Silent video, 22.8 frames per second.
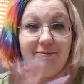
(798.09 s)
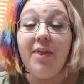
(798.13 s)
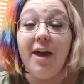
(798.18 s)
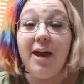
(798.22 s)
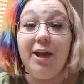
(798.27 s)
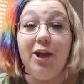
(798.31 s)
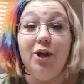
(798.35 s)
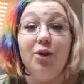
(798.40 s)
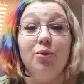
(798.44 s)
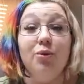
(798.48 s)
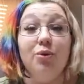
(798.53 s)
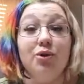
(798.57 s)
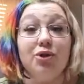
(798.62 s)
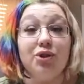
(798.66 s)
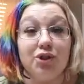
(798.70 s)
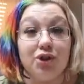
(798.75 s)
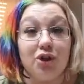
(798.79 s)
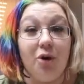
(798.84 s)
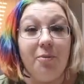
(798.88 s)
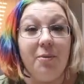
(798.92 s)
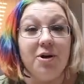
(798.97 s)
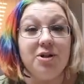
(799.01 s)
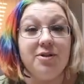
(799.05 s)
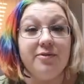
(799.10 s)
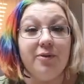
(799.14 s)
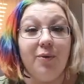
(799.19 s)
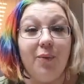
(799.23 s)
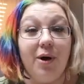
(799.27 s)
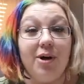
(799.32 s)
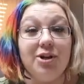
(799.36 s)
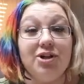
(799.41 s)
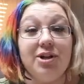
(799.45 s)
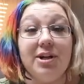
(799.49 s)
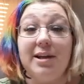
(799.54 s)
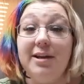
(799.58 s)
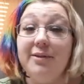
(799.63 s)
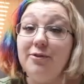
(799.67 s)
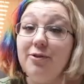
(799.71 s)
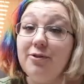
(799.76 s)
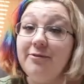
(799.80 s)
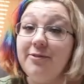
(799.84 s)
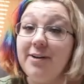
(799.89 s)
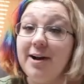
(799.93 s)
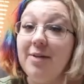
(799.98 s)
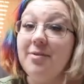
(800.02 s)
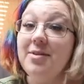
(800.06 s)
Thank you so much for watching. If
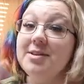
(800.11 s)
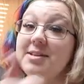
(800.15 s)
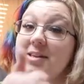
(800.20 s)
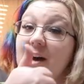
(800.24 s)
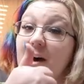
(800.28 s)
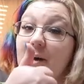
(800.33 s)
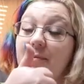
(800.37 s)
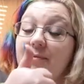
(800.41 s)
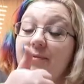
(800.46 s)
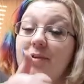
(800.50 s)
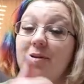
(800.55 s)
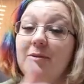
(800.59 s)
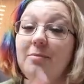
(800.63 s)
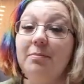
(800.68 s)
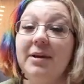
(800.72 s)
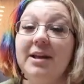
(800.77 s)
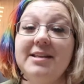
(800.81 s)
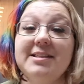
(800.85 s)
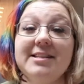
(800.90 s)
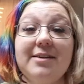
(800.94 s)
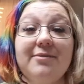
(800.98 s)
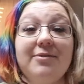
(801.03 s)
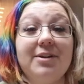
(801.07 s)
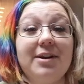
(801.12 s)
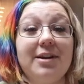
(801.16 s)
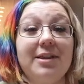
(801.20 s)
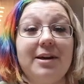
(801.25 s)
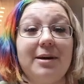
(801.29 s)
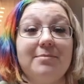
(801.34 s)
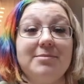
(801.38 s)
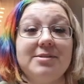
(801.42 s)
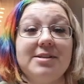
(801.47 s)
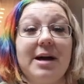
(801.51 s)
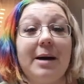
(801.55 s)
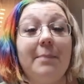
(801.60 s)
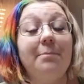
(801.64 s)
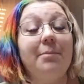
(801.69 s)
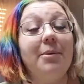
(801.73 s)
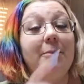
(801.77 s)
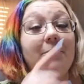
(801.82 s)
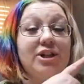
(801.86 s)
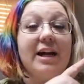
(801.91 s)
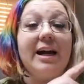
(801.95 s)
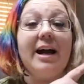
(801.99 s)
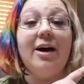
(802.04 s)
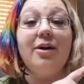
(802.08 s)
you found this helpful, please give it a thumbs up.
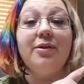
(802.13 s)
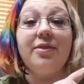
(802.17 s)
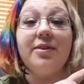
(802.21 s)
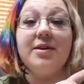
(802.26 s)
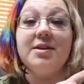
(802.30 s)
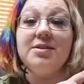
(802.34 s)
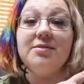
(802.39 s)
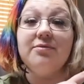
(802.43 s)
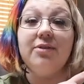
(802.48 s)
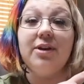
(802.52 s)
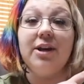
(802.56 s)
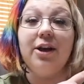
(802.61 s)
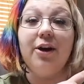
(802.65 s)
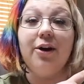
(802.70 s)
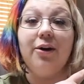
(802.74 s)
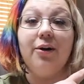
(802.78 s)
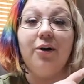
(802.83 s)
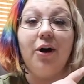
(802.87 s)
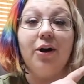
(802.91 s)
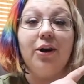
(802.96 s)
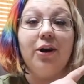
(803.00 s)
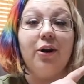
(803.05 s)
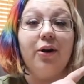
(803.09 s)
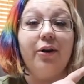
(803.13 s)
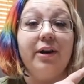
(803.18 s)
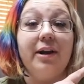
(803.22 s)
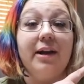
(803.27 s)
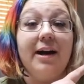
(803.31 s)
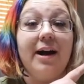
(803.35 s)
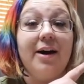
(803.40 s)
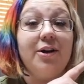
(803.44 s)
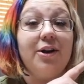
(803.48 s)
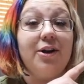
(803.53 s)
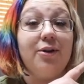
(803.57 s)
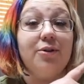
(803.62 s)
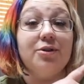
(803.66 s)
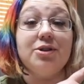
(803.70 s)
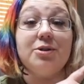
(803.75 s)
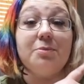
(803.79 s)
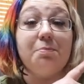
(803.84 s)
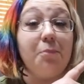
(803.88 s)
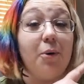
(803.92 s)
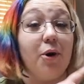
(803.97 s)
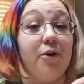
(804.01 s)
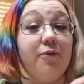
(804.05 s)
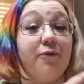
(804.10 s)
Check out this video on learning how to use
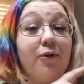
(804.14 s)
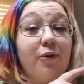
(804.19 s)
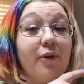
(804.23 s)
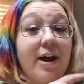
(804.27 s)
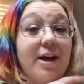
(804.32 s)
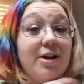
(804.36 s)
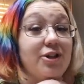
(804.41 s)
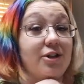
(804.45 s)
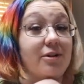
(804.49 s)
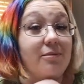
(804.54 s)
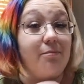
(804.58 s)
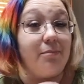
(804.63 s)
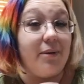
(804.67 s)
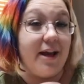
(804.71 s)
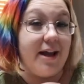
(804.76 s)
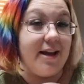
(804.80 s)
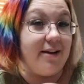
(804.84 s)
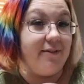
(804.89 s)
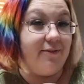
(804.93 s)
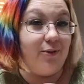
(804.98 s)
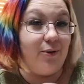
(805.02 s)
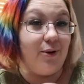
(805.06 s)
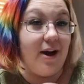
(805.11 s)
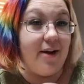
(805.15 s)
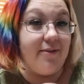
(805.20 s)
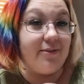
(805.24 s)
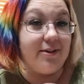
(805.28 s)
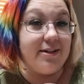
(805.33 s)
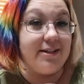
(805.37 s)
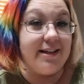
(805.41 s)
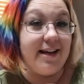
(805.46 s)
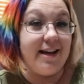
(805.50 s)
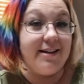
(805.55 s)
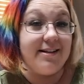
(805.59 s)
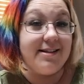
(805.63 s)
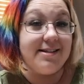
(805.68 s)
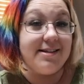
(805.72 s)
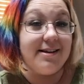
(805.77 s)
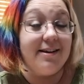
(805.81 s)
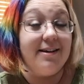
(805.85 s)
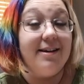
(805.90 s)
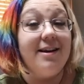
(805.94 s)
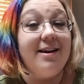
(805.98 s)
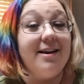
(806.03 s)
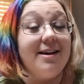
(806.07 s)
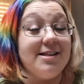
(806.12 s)
the perforation blade if you haven't yet.
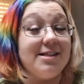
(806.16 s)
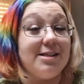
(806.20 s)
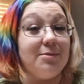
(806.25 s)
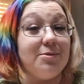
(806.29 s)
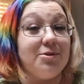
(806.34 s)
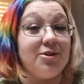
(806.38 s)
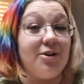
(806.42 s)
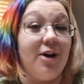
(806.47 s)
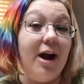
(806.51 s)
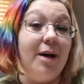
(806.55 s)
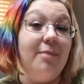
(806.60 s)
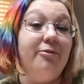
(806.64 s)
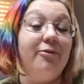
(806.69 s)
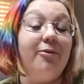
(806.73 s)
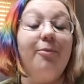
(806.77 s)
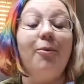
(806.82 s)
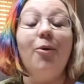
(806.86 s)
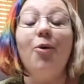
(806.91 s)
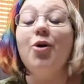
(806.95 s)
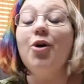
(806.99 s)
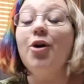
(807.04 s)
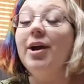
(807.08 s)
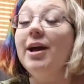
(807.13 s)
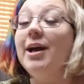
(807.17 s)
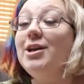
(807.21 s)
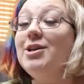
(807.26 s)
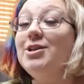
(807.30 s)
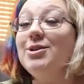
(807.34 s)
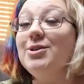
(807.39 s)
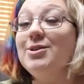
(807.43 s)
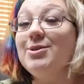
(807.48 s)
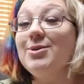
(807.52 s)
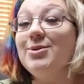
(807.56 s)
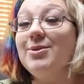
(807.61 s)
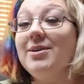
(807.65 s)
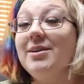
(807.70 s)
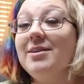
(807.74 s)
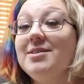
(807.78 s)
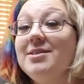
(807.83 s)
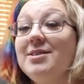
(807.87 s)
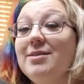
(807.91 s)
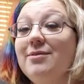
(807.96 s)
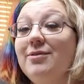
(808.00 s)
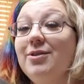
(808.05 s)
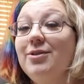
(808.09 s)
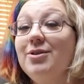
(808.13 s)
Subscribe for more Cricut
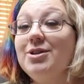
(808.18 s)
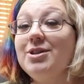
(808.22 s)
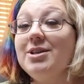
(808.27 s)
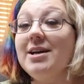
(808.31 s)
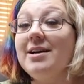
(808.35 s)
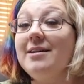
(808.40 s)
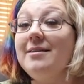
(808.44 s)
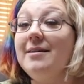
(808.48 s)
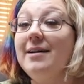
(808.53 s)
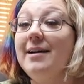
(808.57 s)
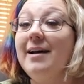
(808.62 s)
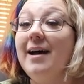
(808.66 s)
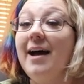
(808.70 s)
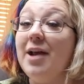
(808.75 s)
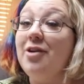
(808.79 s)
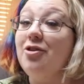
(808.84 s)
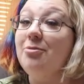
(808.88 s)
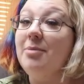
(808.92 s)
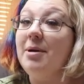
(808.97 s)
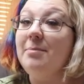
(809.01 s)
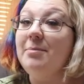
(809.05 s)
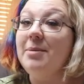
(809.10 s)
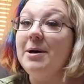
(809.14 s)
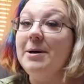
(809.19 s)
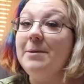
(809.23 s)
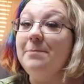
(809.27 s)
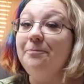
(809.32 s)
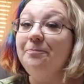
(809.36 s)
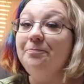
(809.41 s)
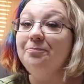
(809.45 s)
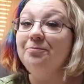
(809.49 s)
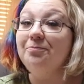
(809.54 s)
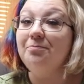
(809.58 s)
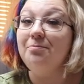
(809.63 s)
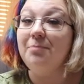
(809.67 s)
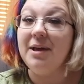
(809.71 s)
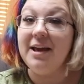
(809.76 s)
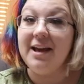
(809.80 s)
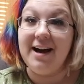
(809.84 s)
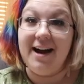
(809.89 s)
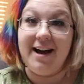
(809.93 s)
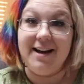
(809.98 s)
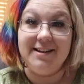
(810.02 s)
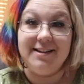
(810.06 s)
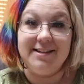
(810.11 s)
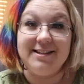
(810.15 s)
tutorials in the future and remember, be
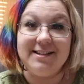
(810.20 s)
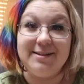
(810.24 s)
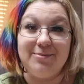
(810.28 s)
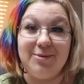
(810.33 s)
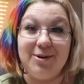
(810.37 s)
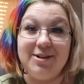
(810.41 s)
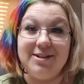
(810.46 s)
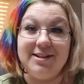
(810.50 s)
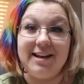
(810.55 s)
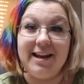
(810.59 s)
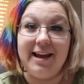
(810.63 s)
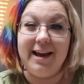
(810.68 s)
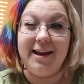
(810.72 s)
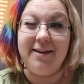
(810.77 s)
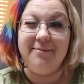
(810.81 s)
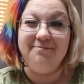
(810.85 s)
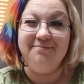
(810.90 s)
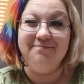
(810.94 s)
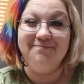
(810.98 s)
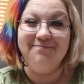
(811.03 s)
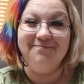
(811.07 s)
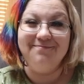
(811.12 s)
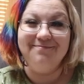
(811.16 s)
kind to someone today.